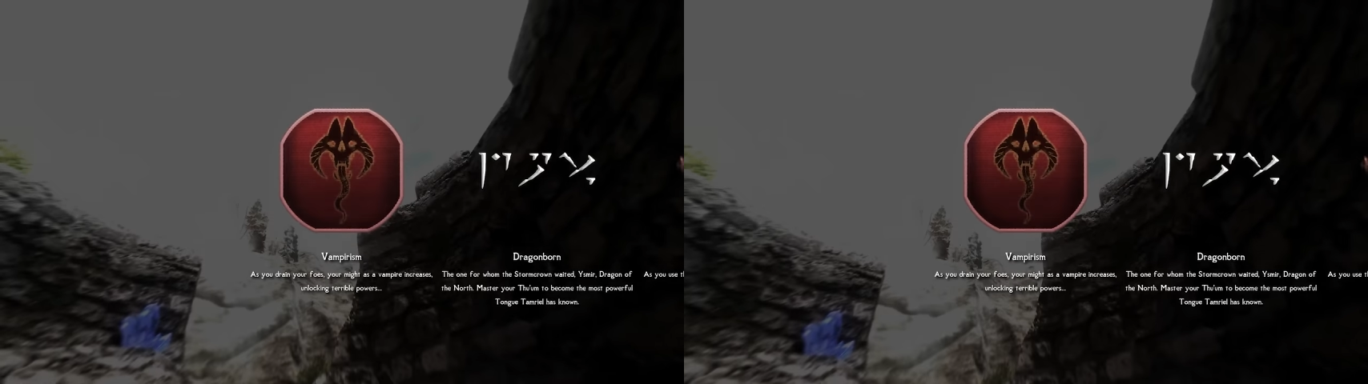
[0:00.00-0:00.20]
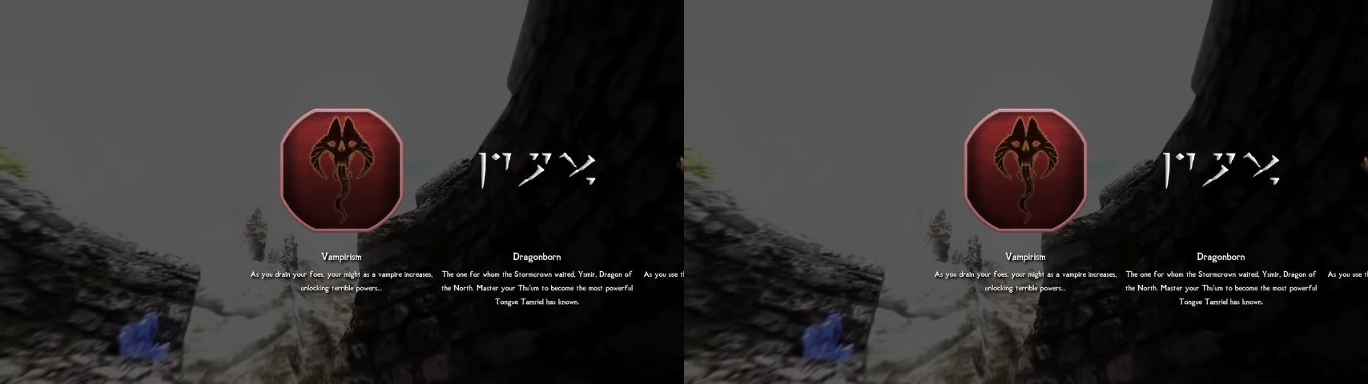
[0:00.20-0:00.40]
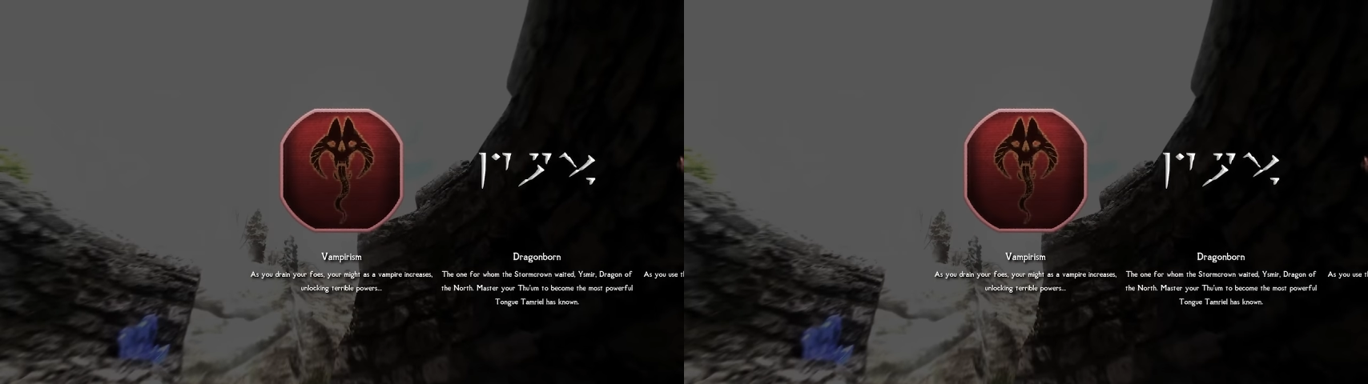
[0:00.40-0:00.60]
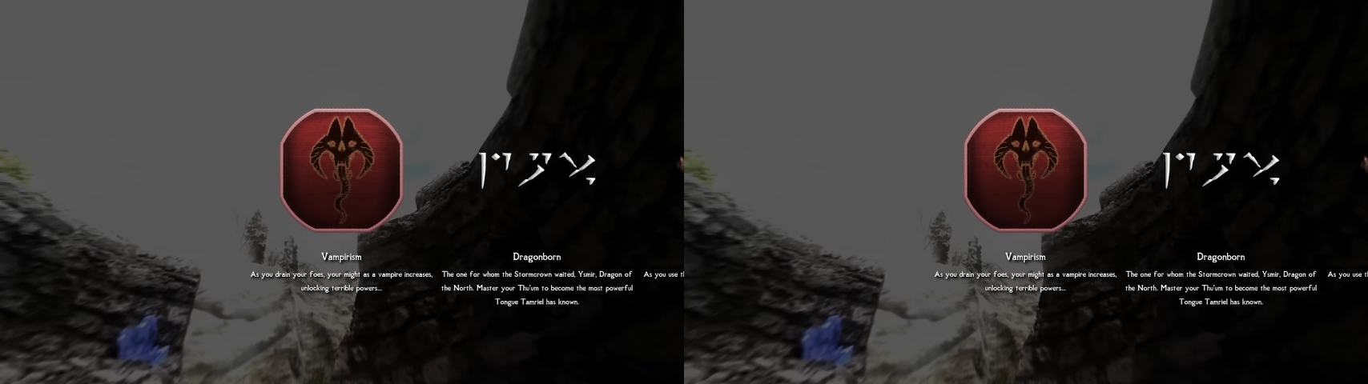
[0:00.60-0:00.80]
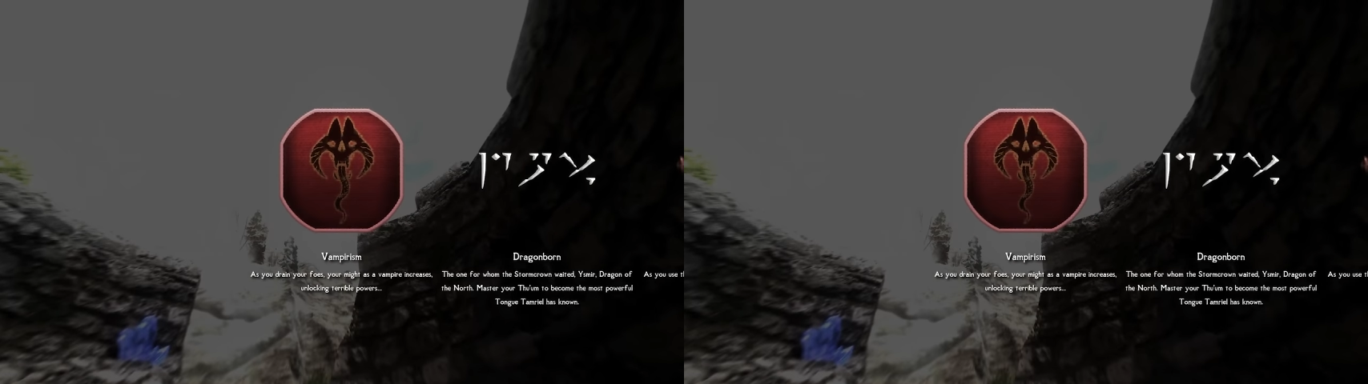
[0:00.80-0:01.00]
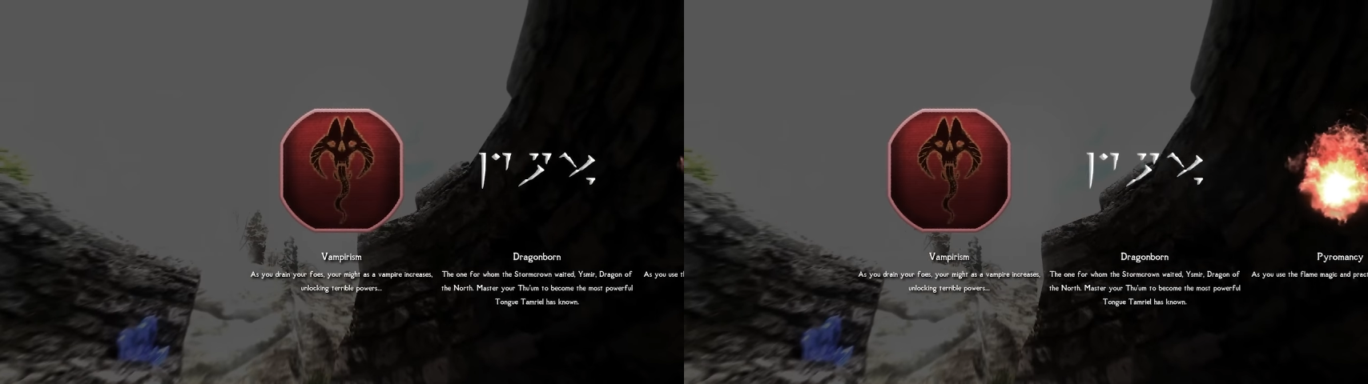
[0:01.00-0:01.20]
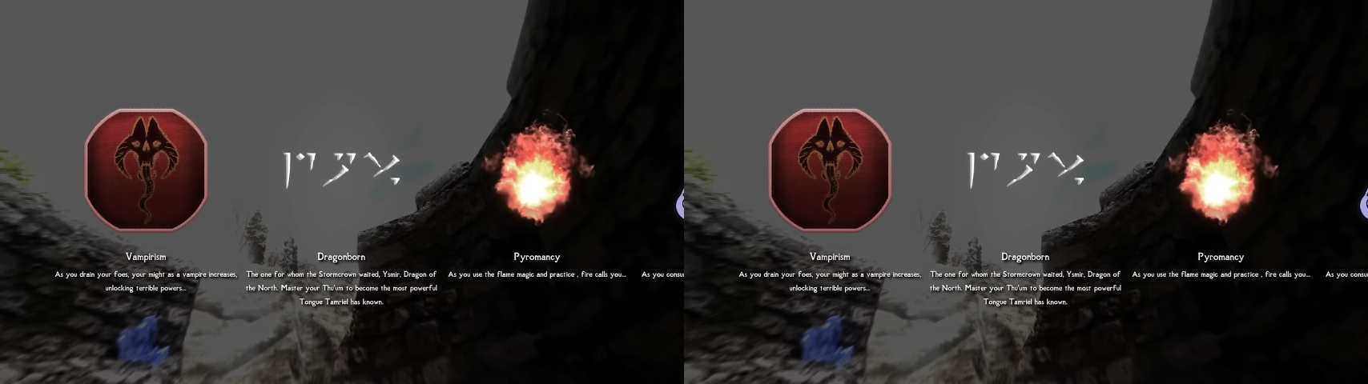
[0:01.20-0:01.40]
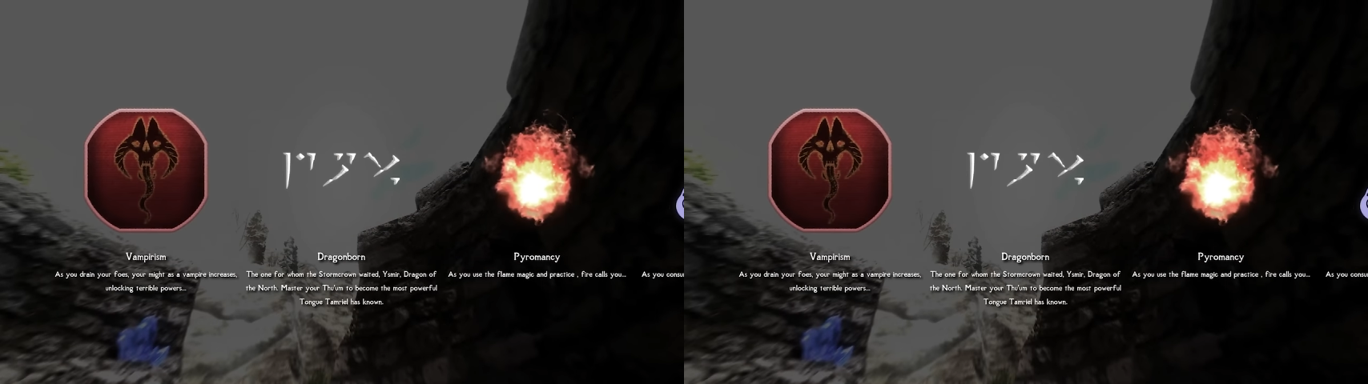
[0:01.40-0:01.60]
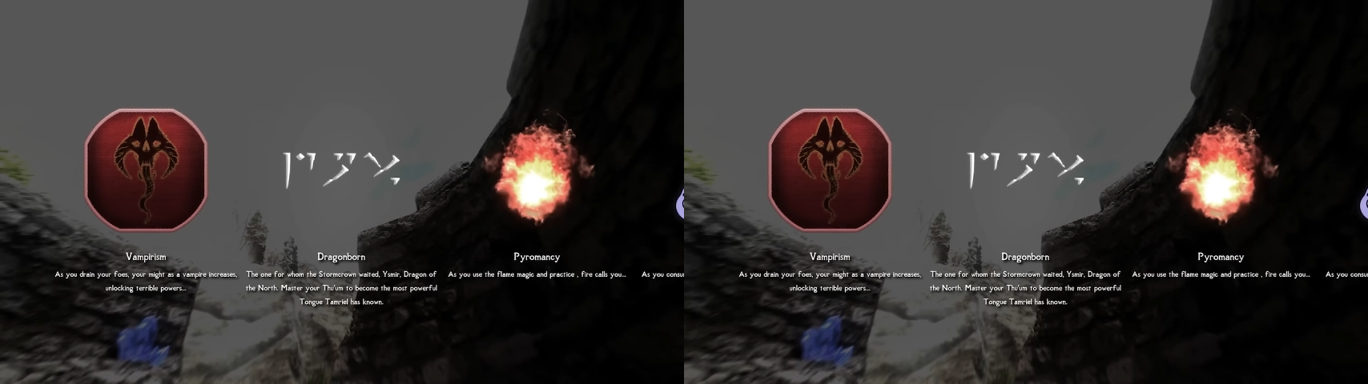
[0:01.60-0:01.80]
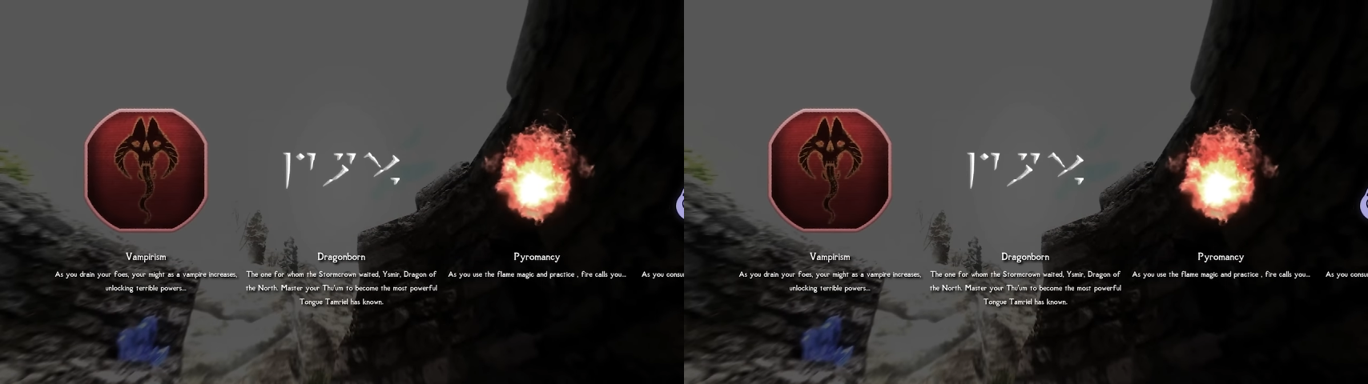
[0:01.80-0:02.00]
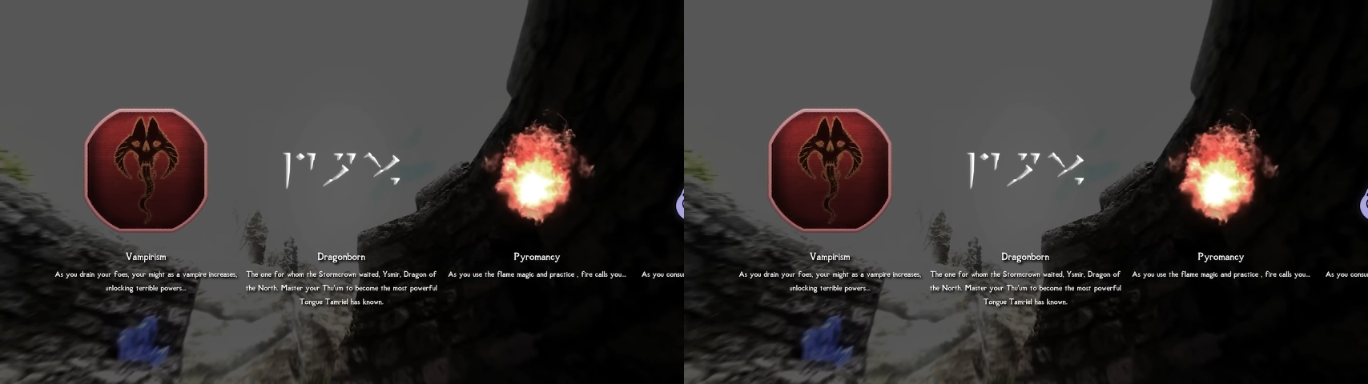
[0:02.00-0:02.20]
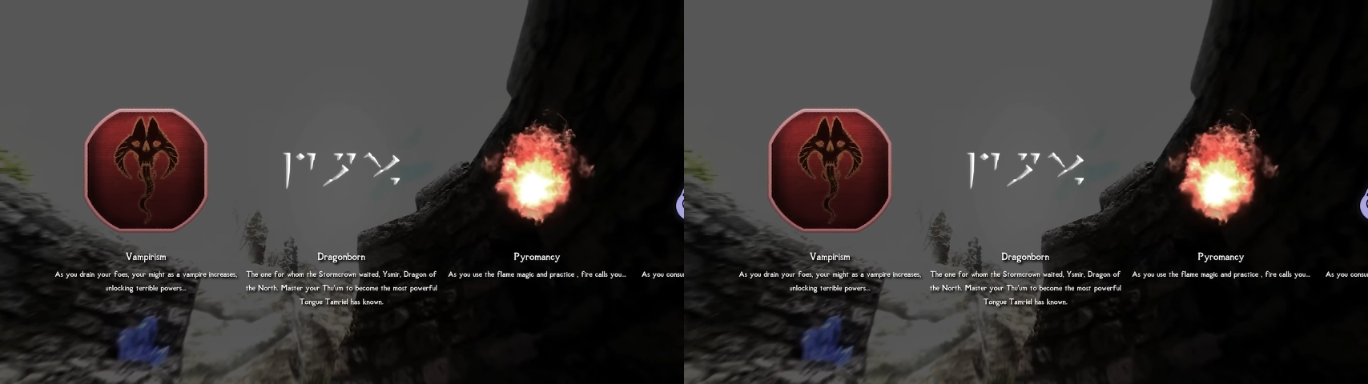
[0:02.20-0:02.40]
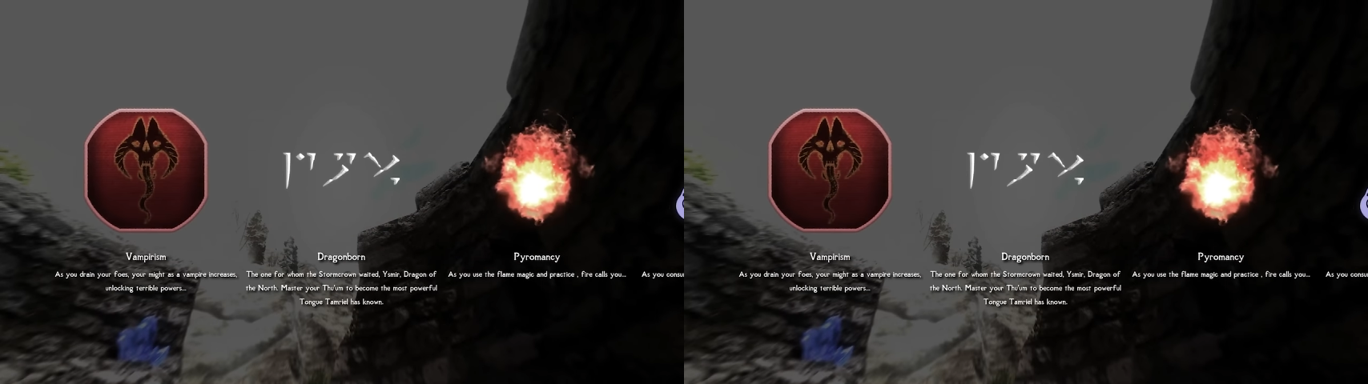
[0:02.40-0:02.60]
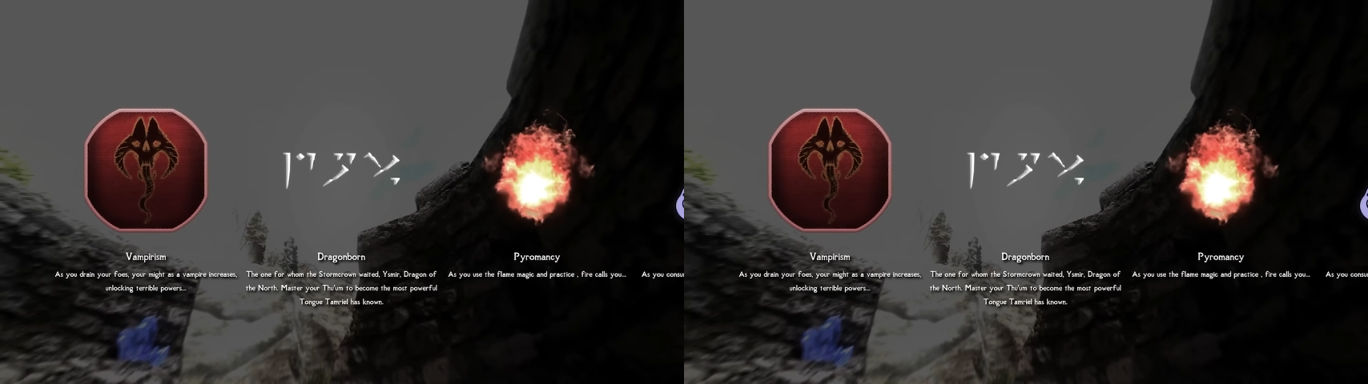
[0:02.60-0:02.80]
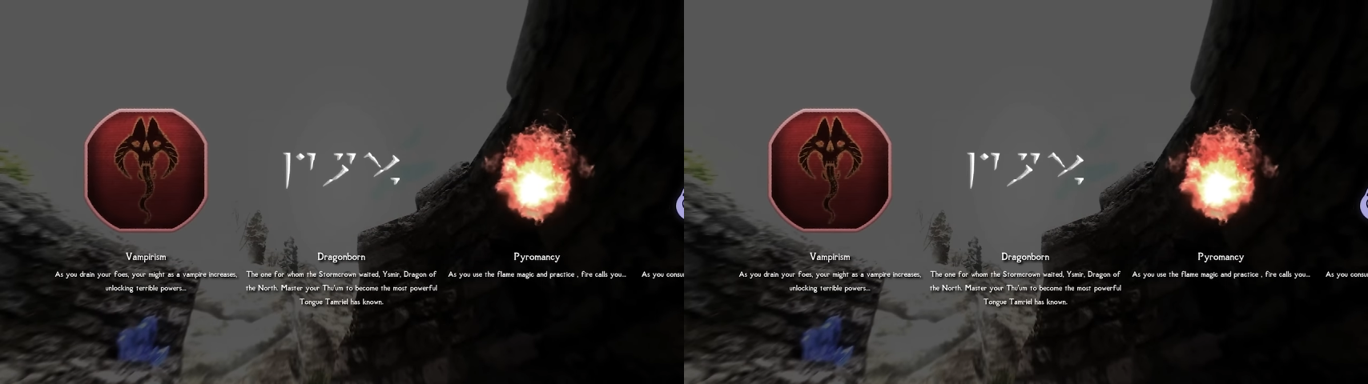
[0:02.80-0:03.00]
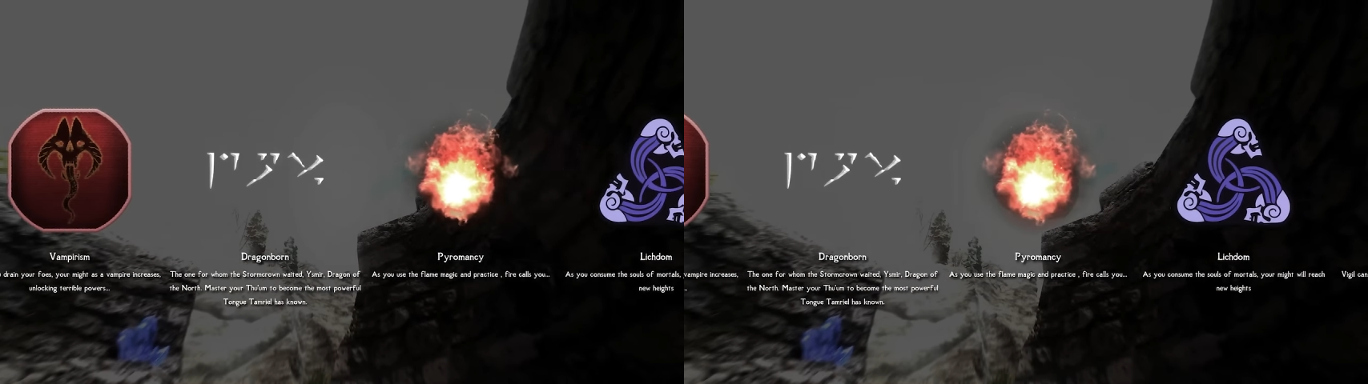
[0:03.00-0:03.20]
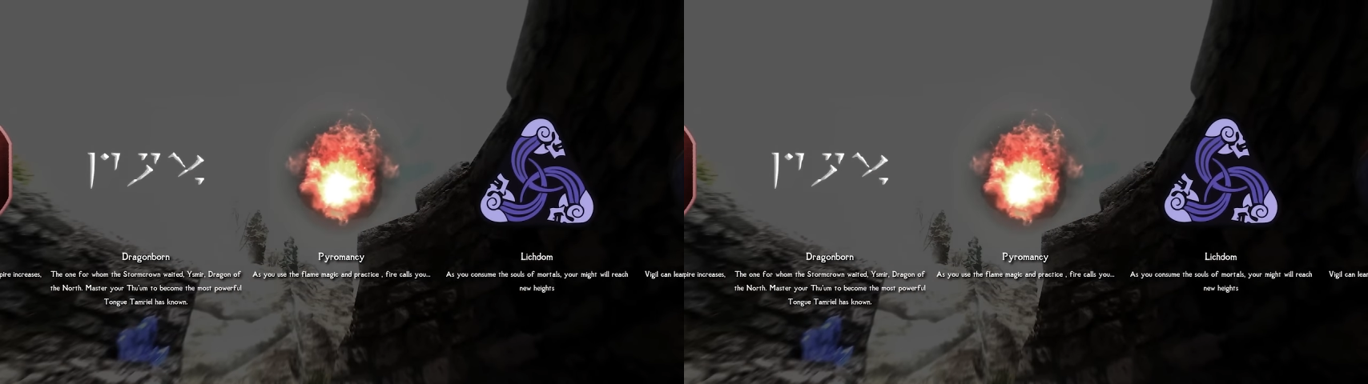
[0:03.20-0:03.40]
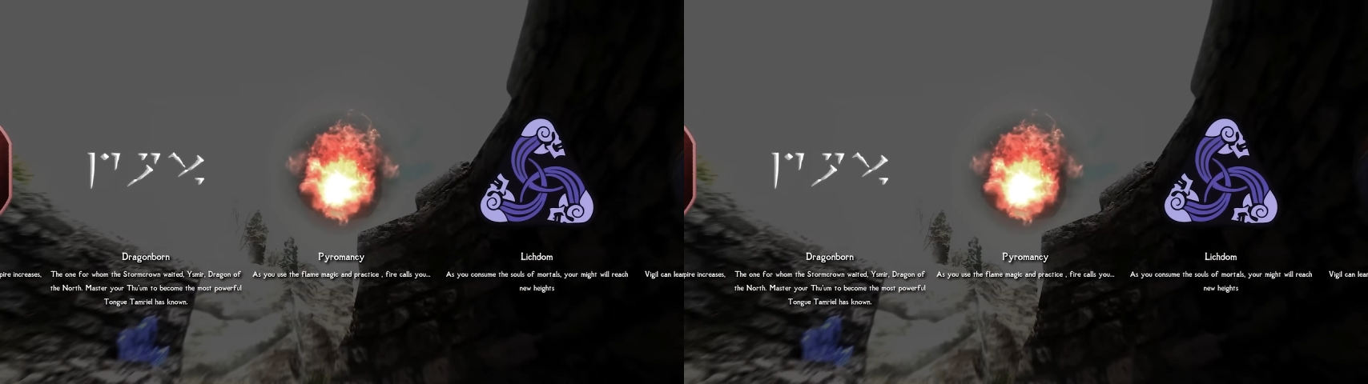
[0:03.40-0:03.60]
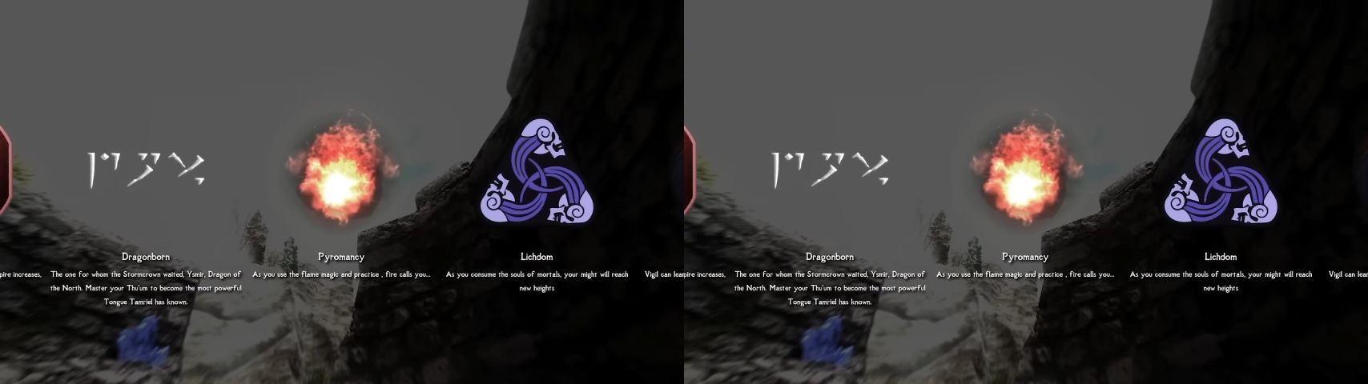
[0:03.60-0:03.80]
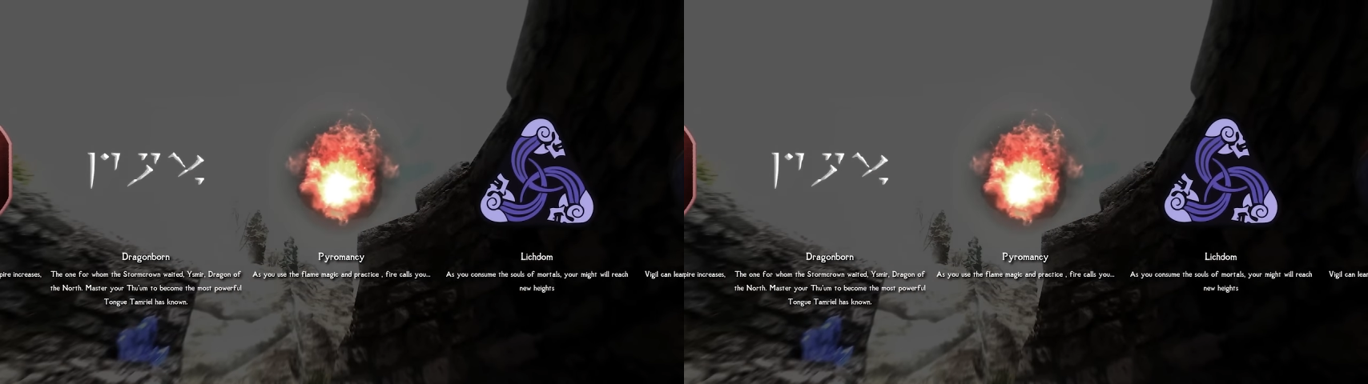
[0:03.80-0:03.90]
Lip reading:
(no speaker visible)